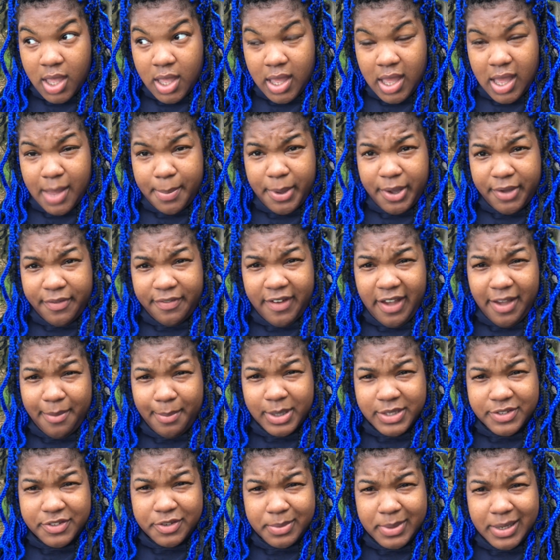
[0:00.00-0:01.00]
About 5
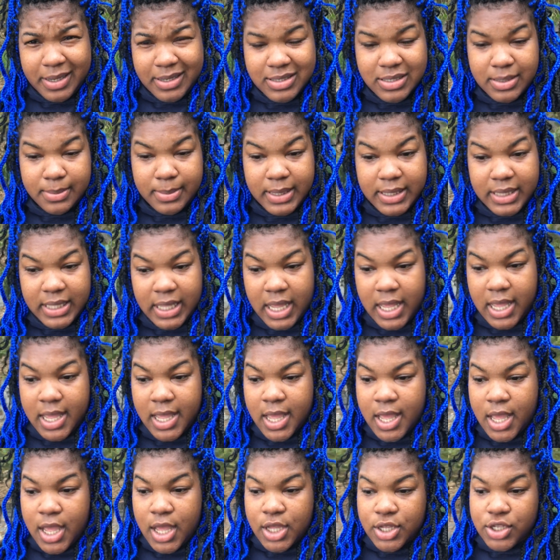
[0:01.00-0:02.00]
months from now, something like that.
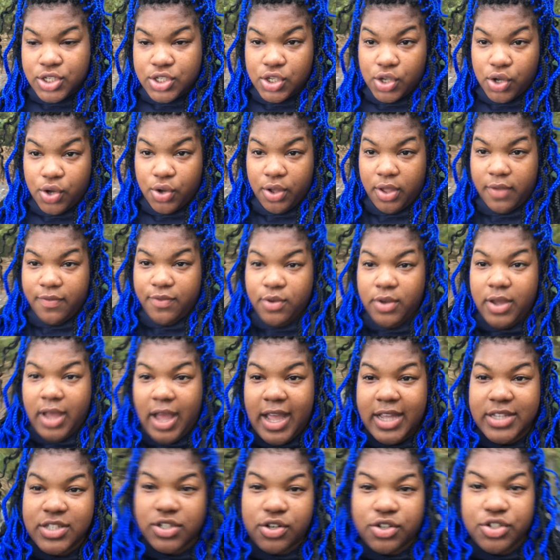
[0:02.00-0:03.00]
So if you
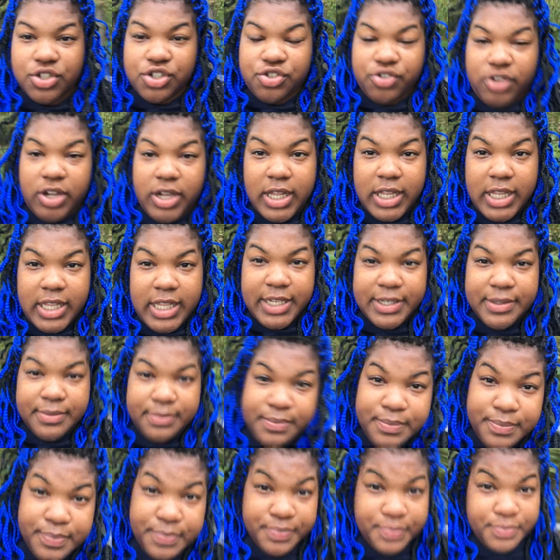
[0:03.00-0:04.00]
guys are struggling
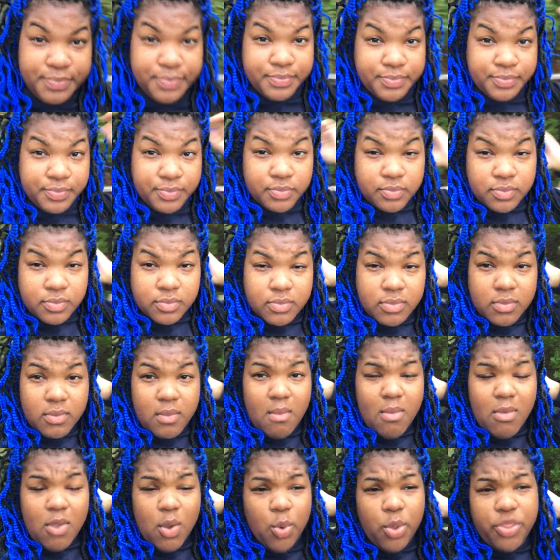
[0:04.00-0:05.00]

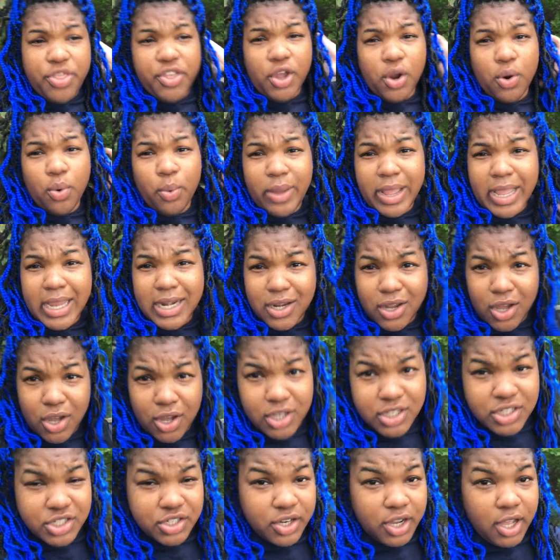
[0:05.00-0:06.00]
with your weight
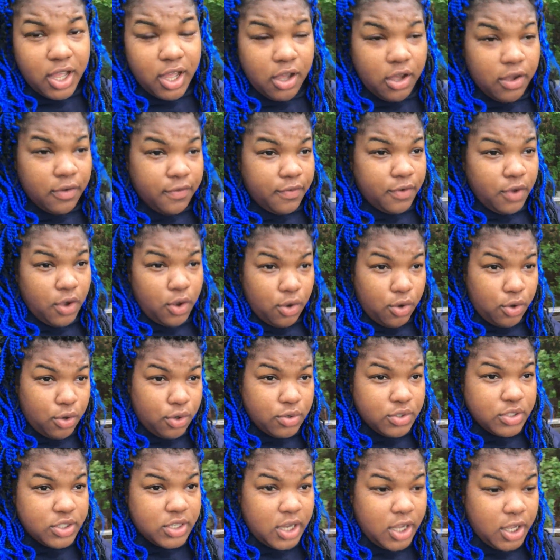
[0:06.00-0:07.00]
loss, your health
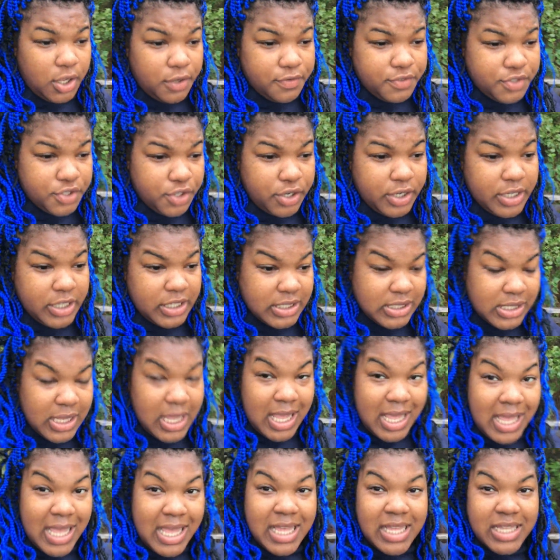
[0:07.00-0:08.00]
goals, your health journeys,
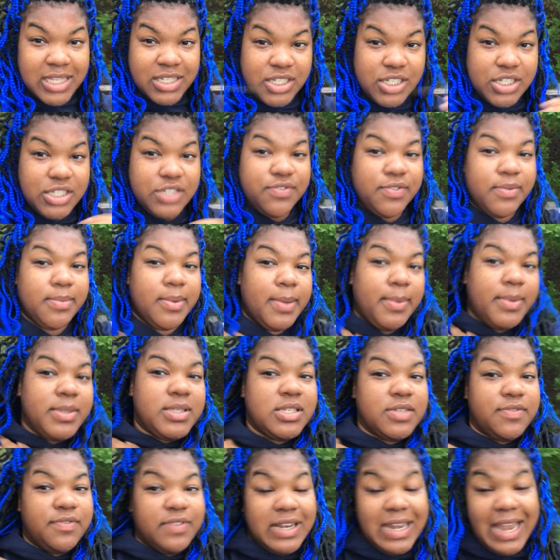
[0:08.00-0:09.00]
just remember
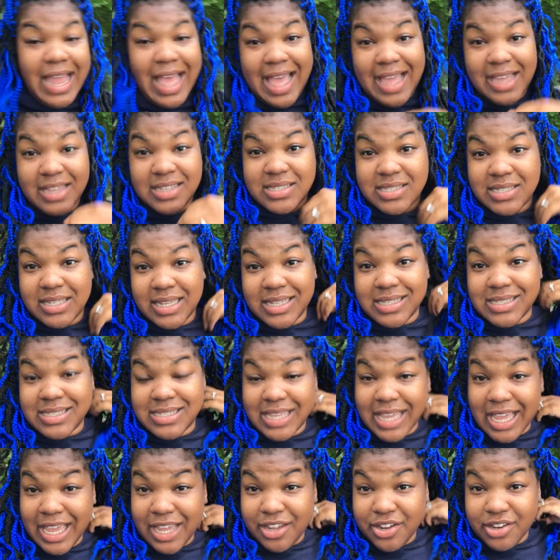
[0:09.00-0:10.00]
to relax and
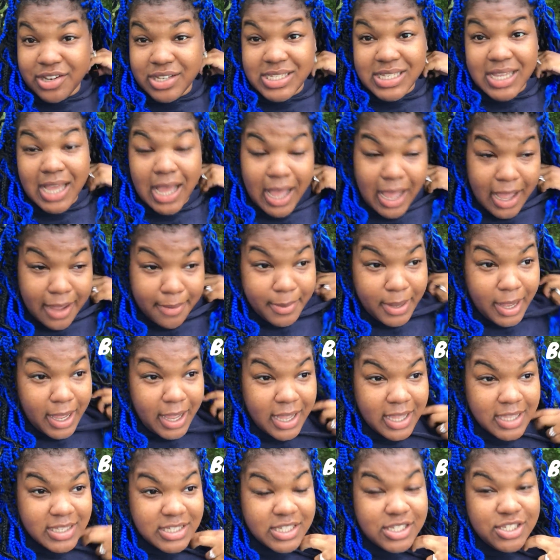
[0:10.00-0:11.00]
take your time,
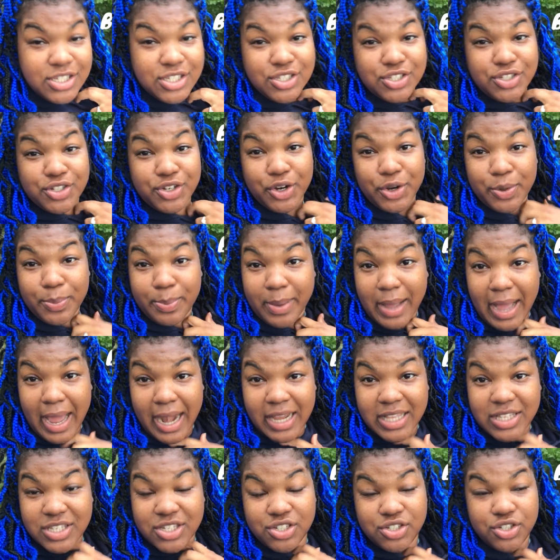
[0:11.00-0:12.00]
guys. This is your
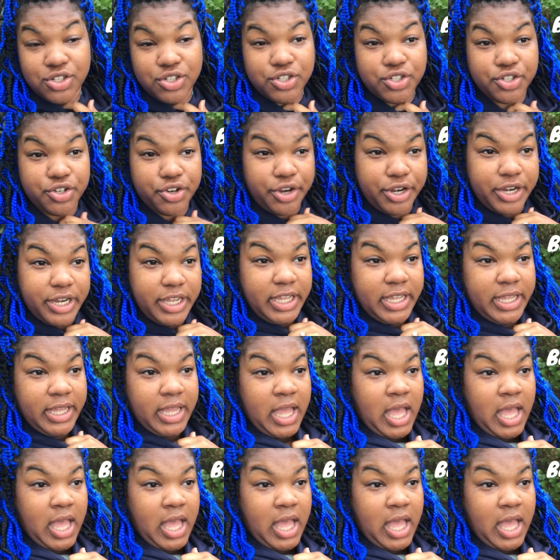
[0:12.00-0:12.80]
body. This is your journey.